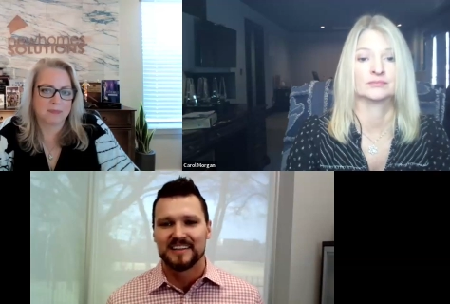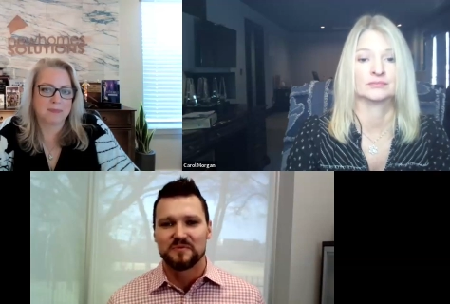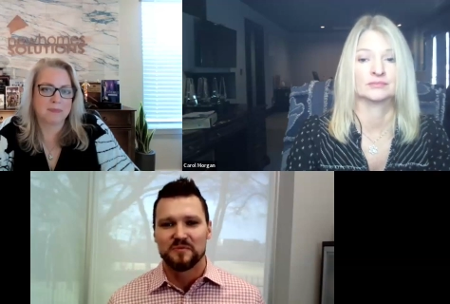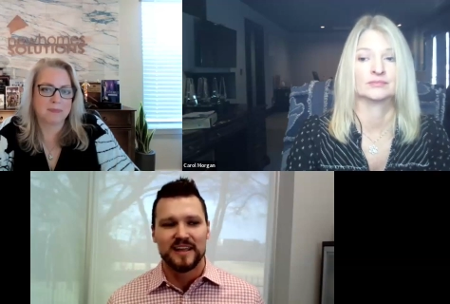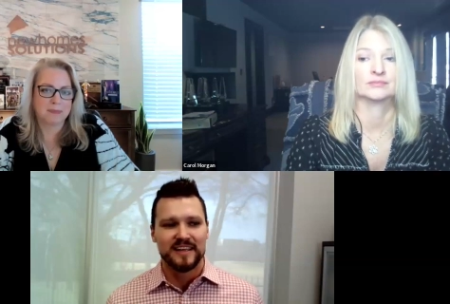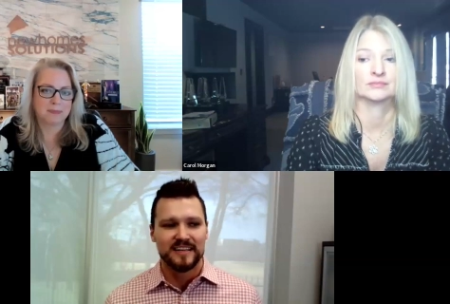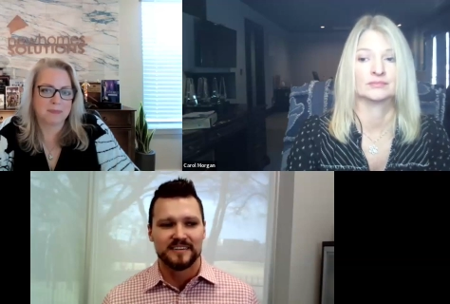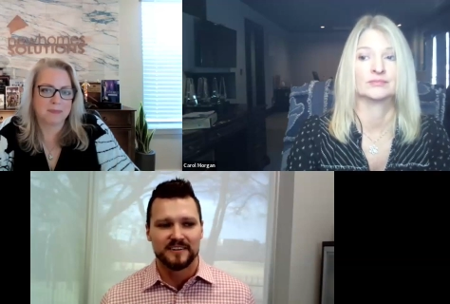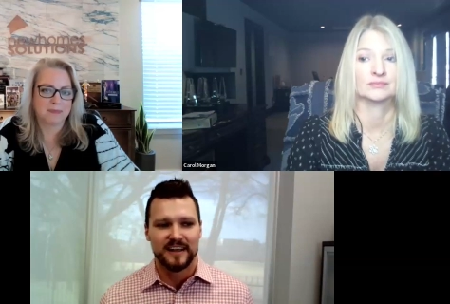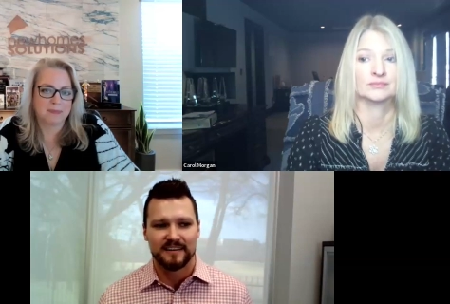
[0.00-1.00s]
Speaker 1: It's way
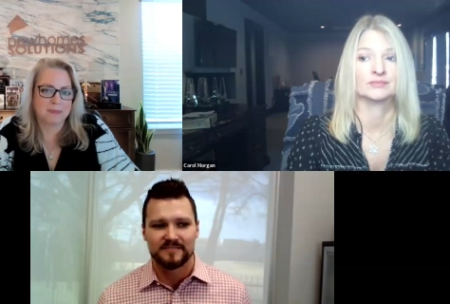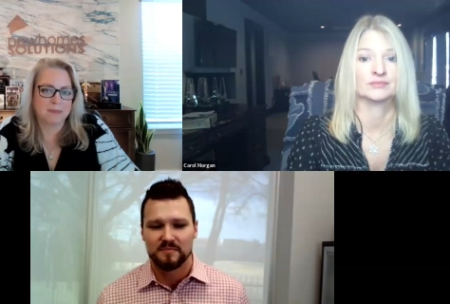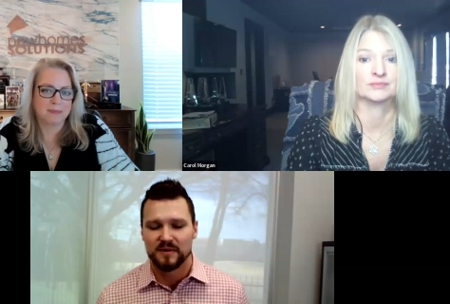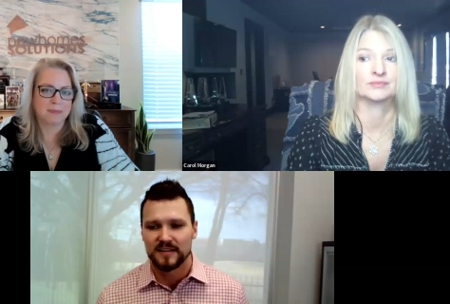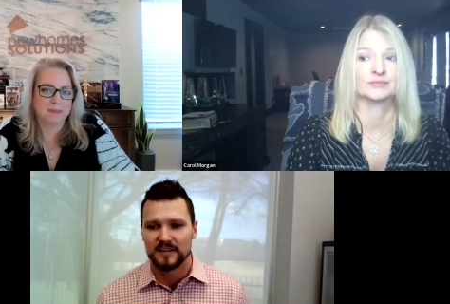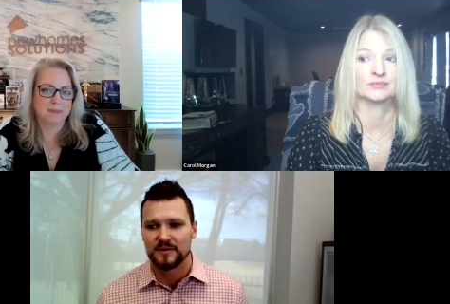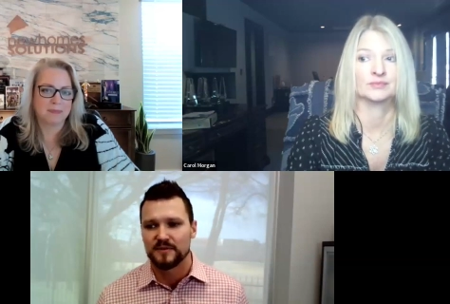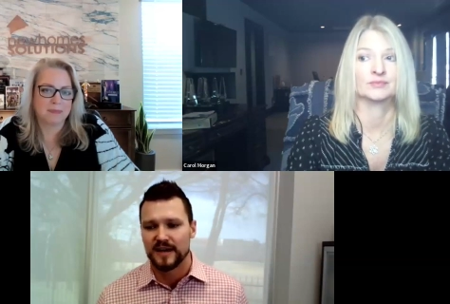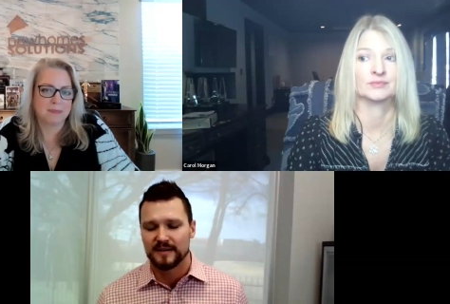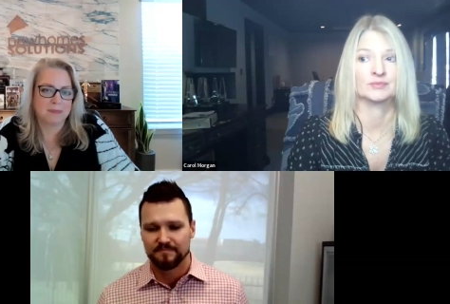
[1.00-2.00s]
easier to have somebody
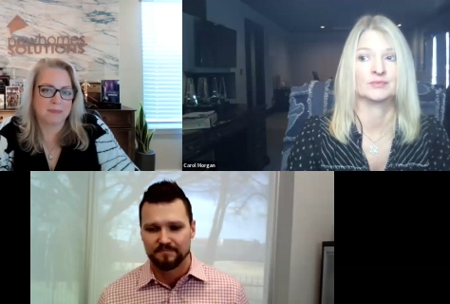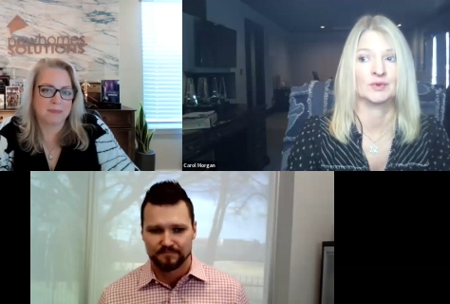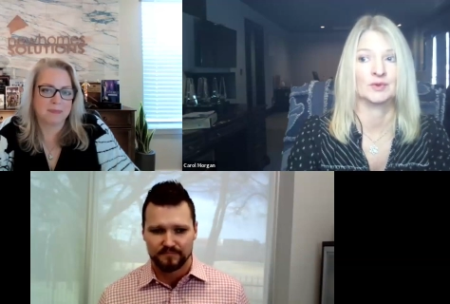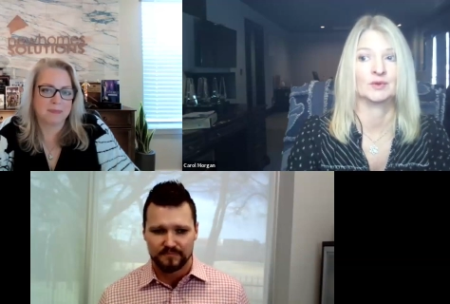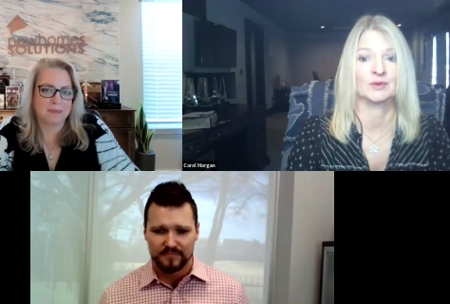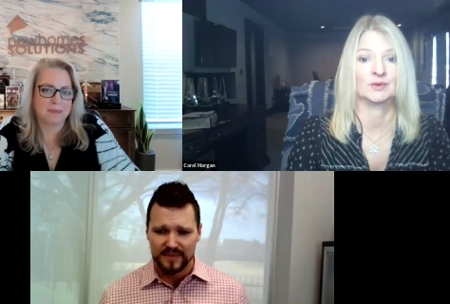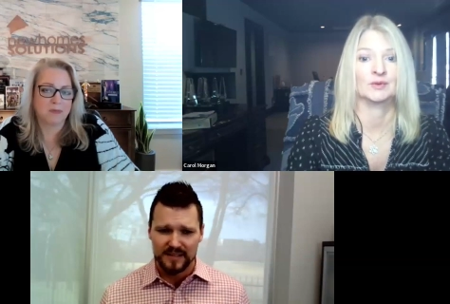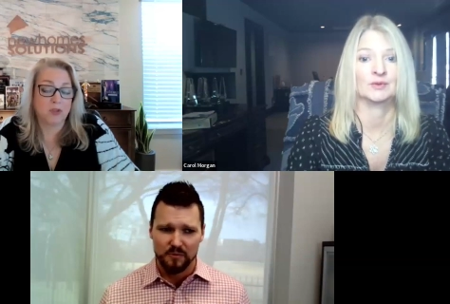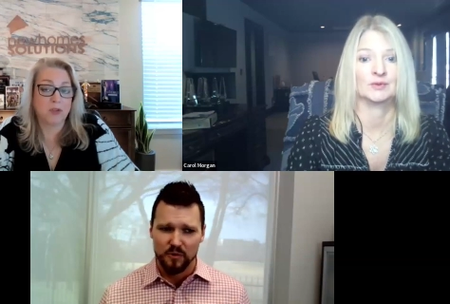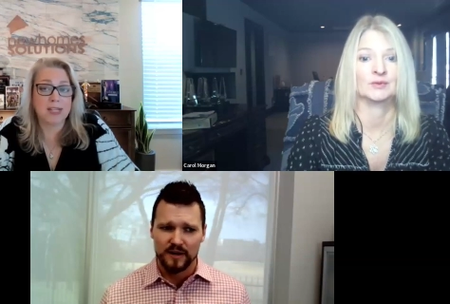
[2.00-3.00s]
do that.
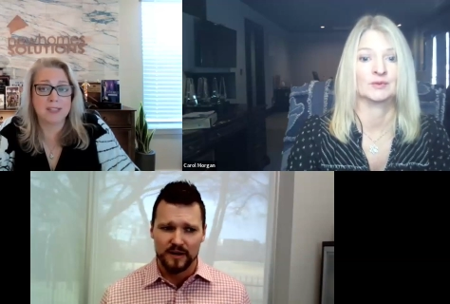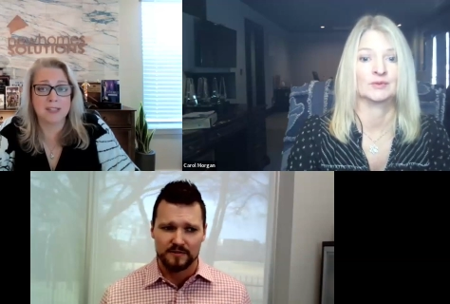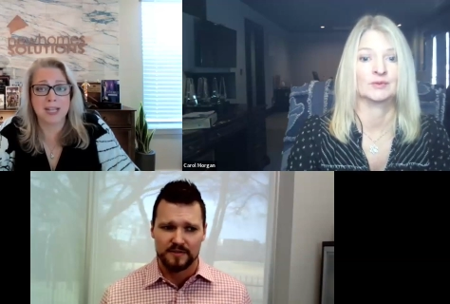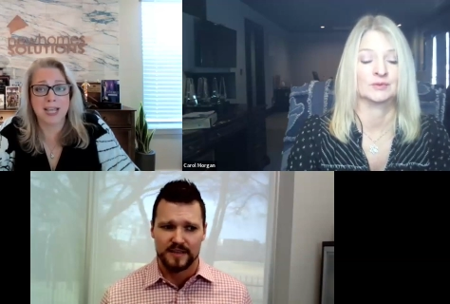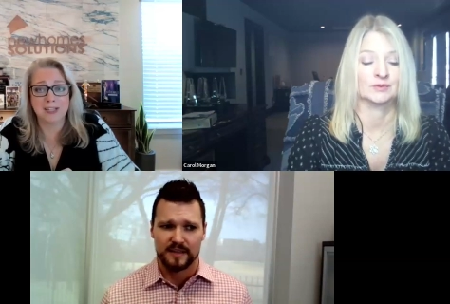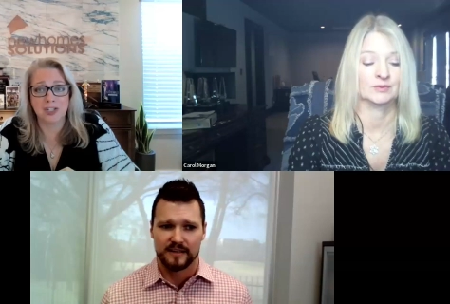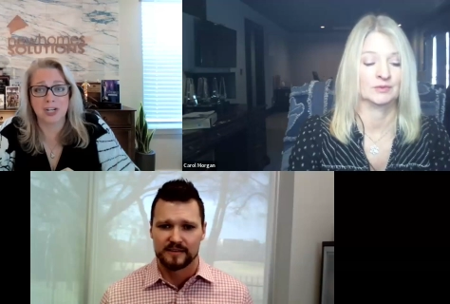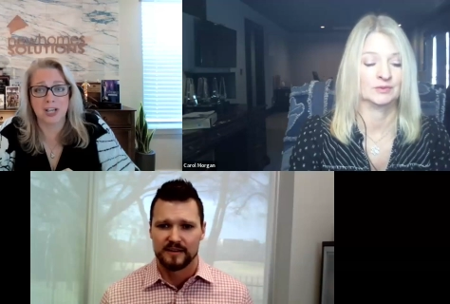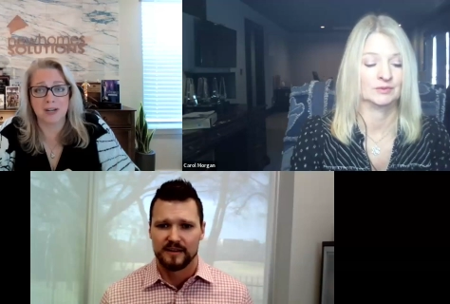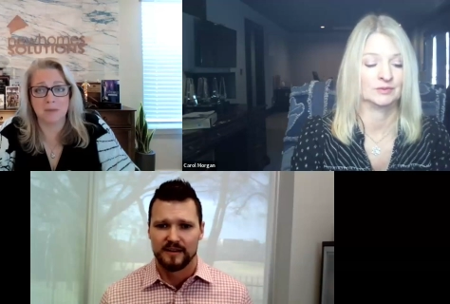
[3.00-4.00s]
And one well, that's thing, an
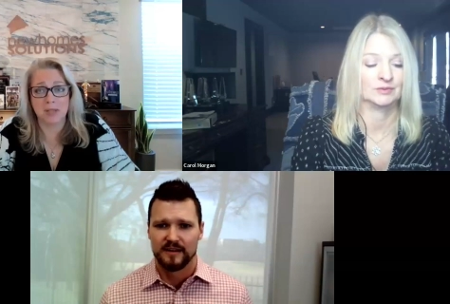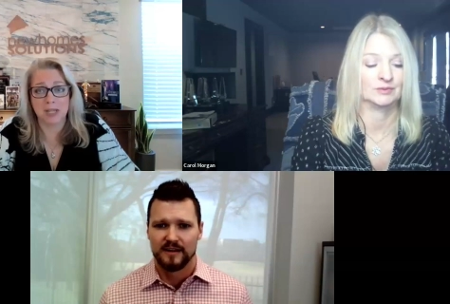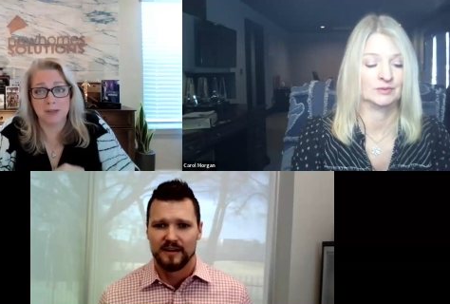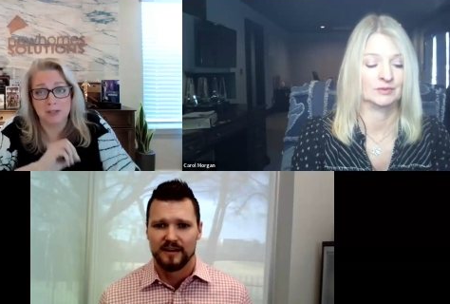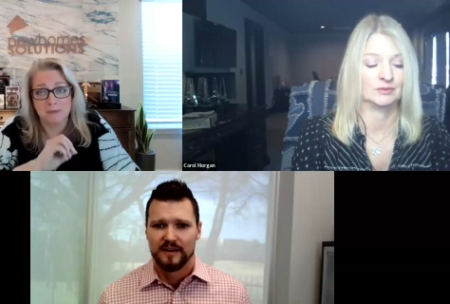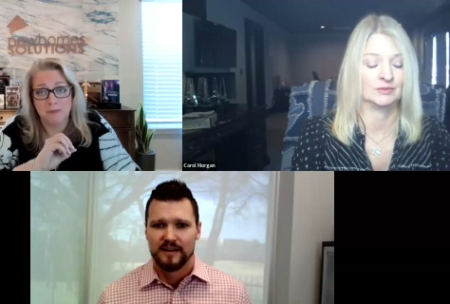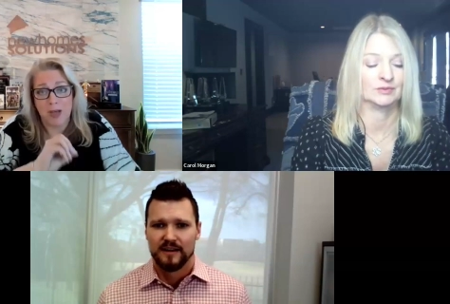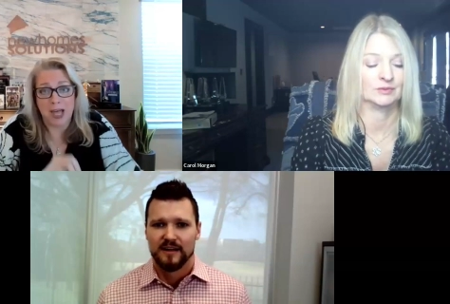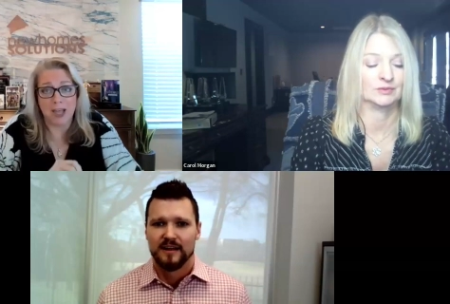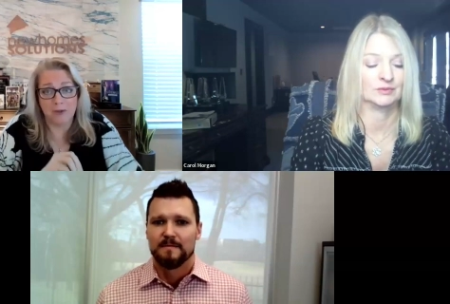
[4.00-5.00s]
Speaker 2: action item, like
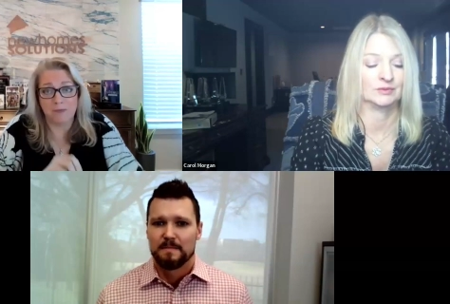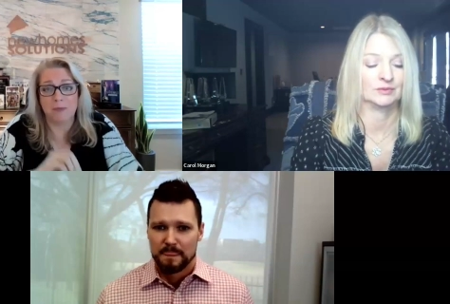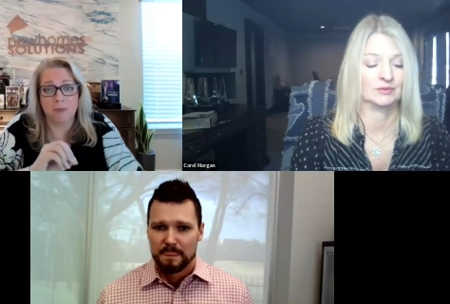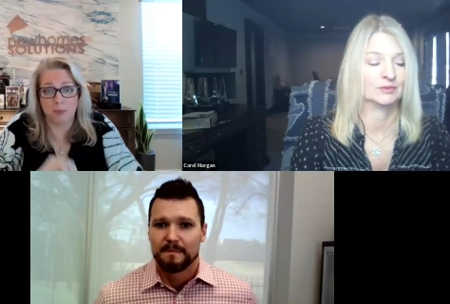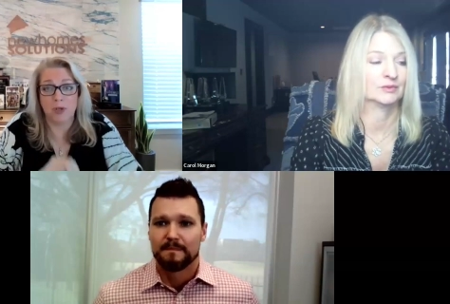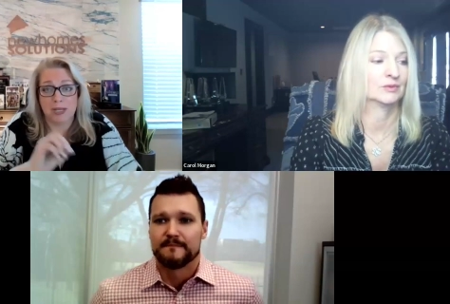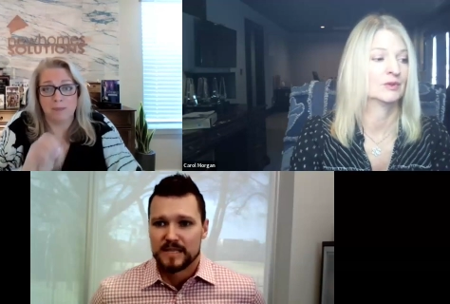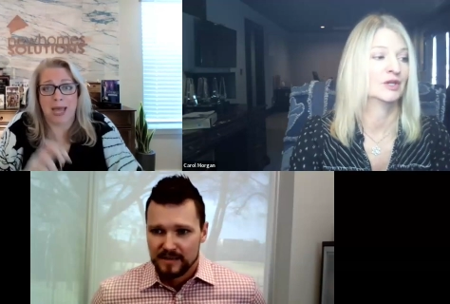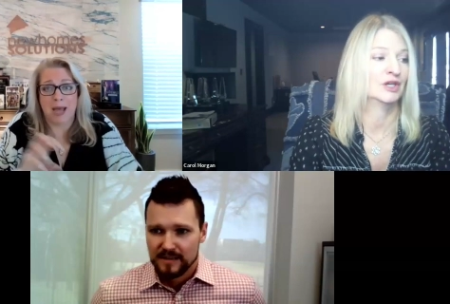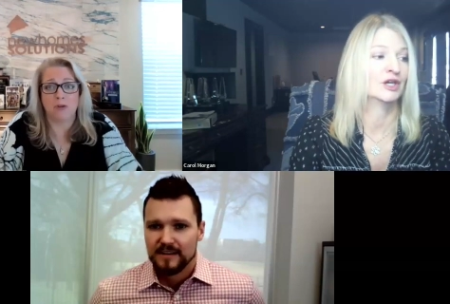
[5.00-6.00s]
define,
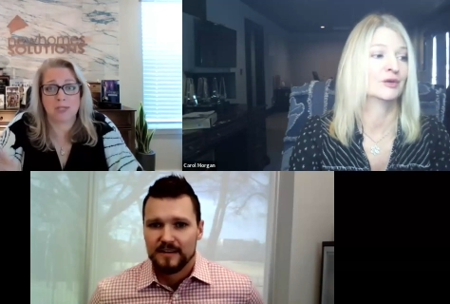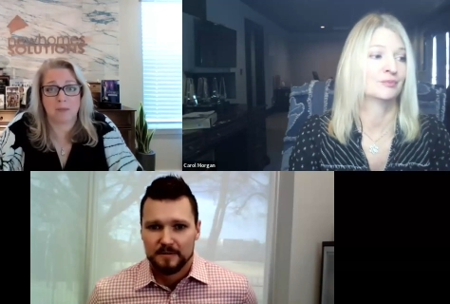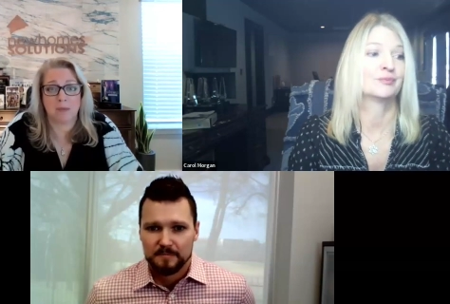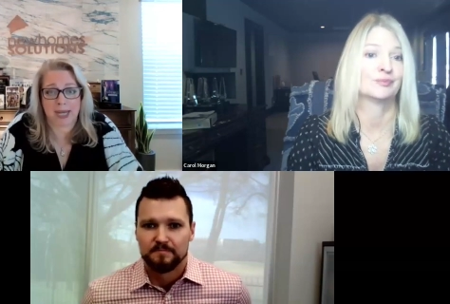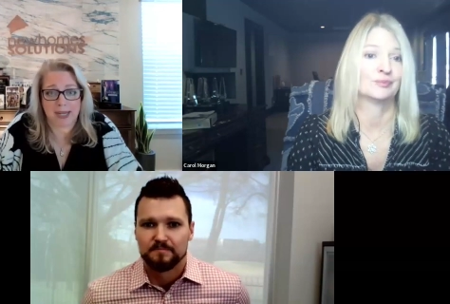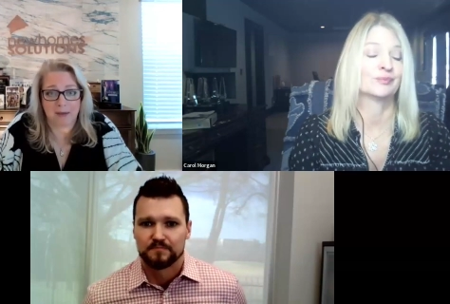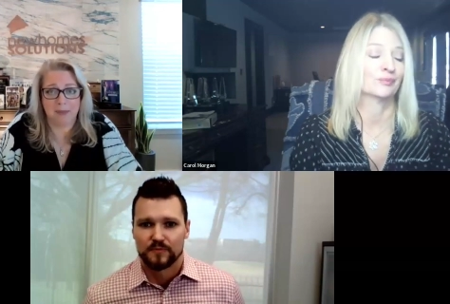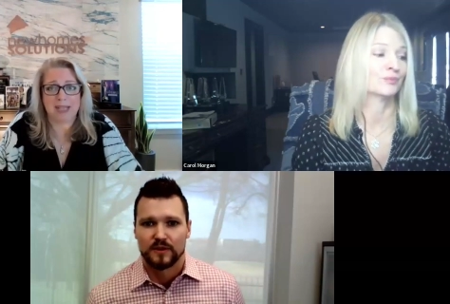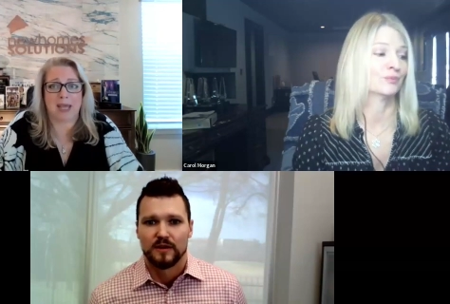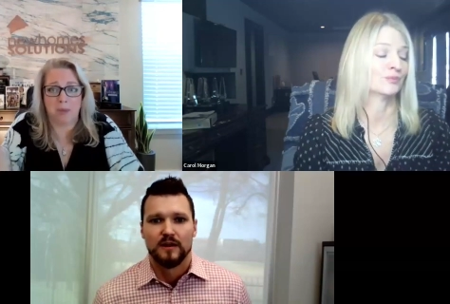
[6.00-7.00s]
empower
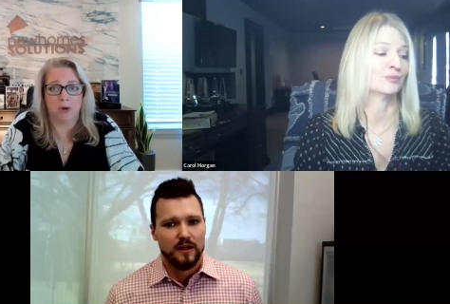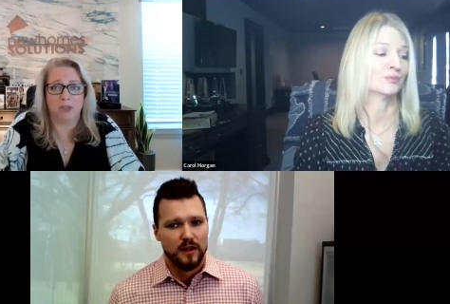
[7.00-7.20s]
somebody and make